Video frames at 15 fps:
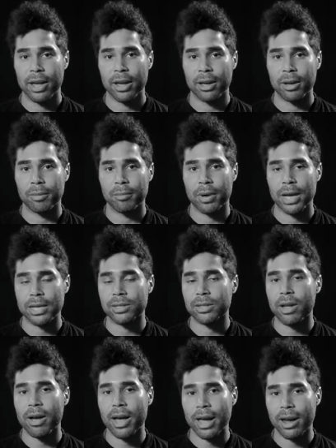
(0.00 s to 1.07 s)
Um, I
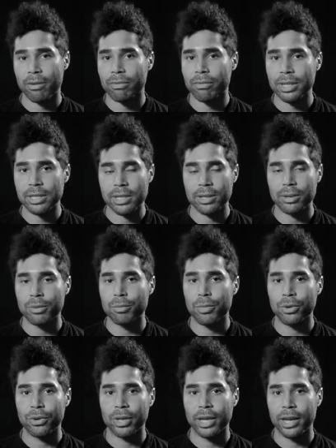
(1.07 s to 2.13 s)
start every single
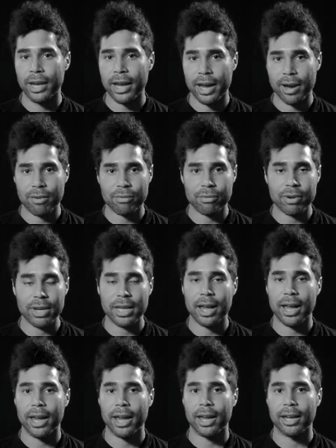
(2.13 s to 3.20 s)
morning, every
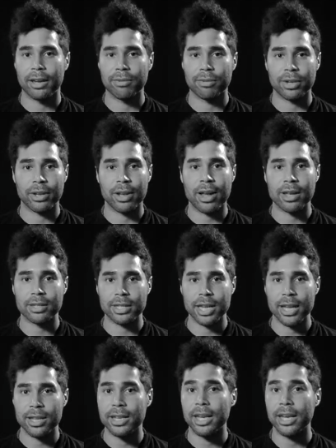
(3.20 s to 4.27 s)
day for the last
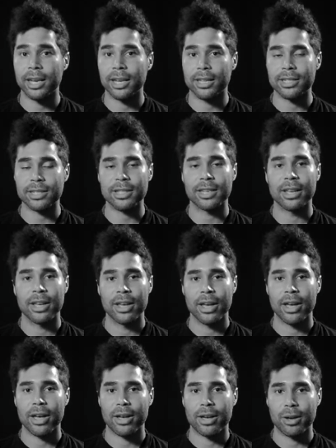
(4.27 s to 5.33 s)
10 years
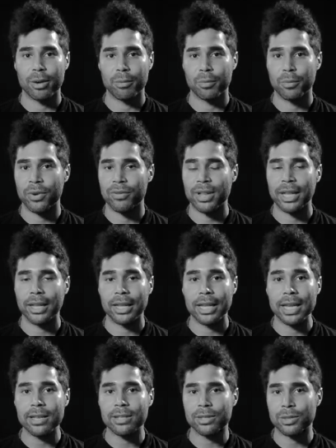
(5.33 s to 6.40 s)
um, with at
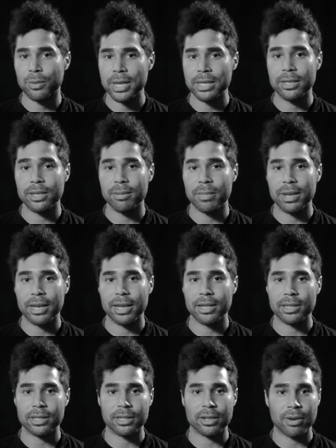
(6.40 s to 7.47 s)
least 20
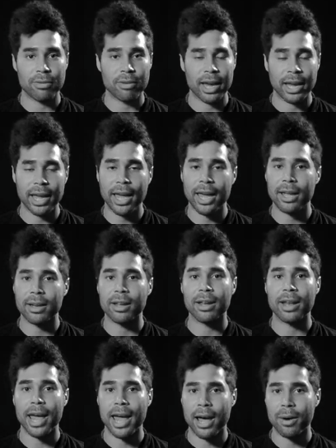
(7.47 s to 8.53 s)
minutes, if I can,
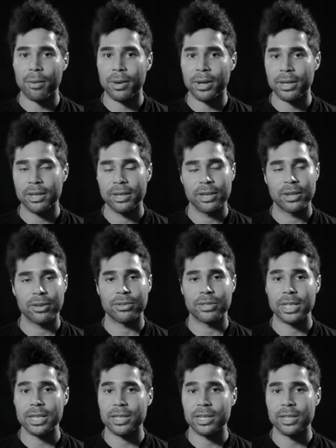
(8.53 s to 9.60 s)
an hour of
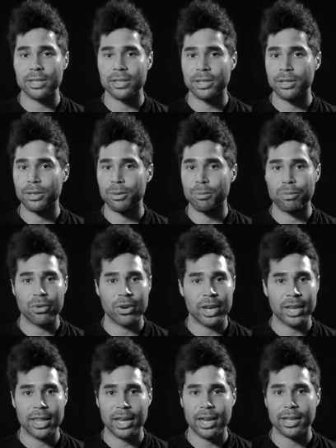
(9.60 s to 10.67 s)
sitting still,
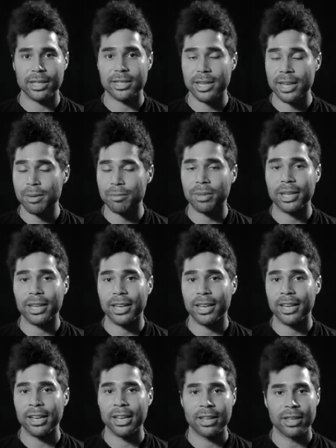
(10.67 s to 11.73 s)
breathing
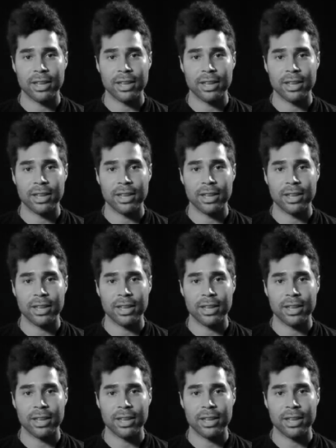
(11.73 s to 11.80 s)
deeply,